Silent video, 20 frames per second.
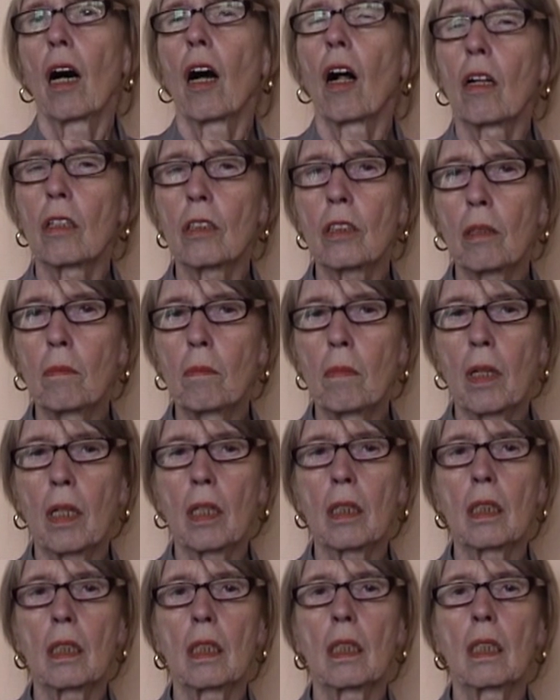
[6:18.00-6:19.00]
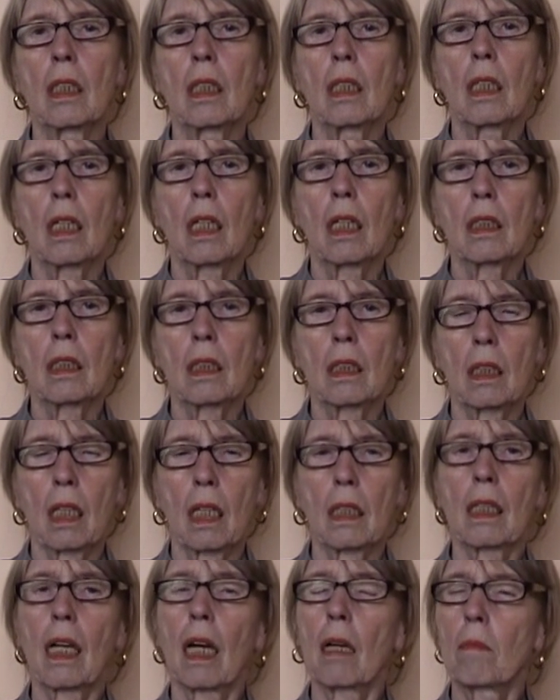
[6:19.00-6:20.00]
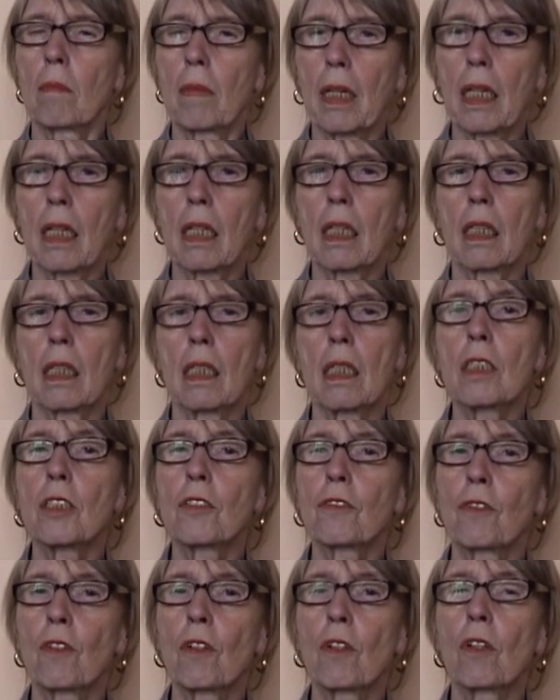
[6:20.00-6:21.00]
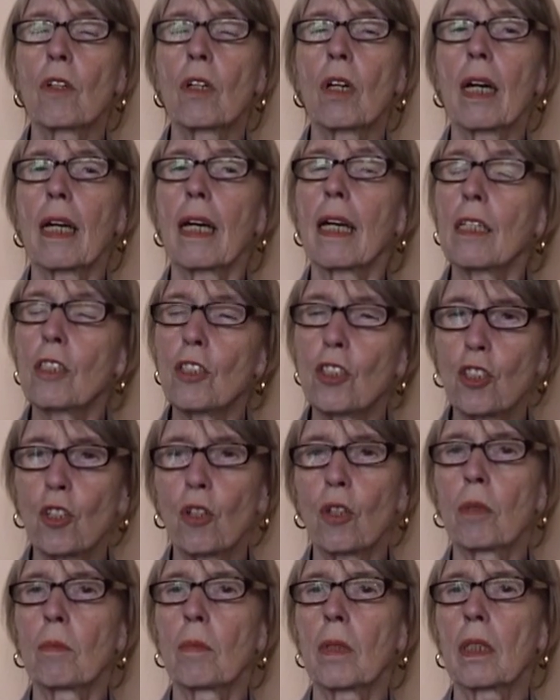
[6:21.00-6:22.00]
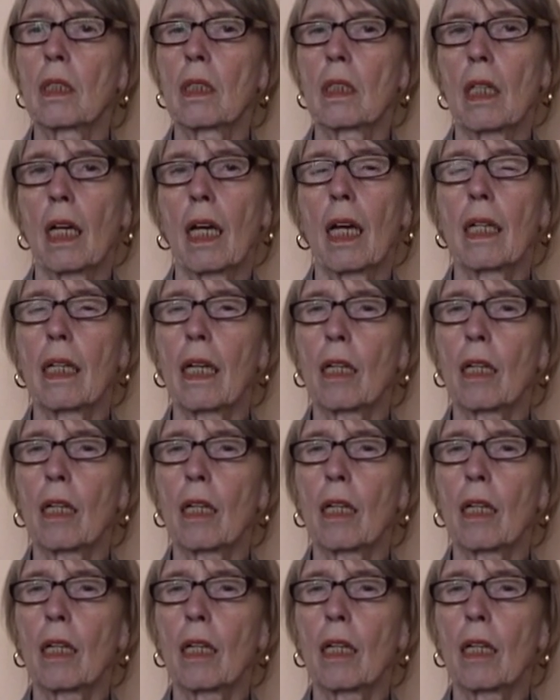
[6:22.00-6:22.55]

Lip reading: all the money that I make is for enjoyment and